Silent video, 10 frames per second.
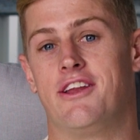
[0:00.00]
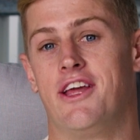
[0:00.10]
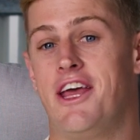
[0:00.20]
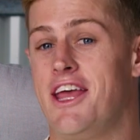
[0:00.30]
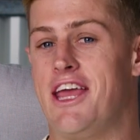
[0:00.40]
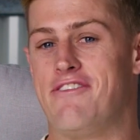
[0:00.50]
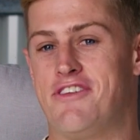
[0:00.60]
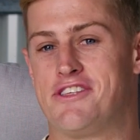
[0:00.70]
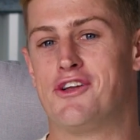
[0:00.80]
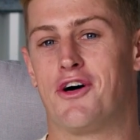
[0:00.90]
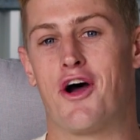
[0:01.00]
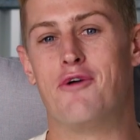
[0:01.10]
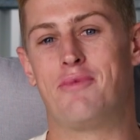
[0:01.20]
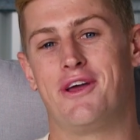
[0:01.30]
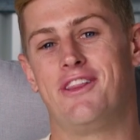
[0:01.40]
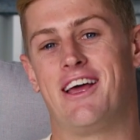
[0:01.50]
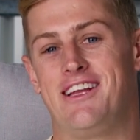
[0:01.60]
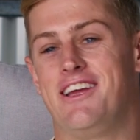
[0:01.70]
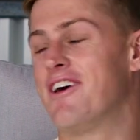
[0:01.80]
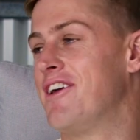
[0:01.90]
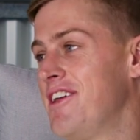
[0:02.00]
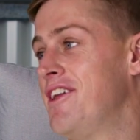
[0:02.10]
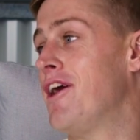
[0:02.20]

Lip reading: And if it's not open, then you got to,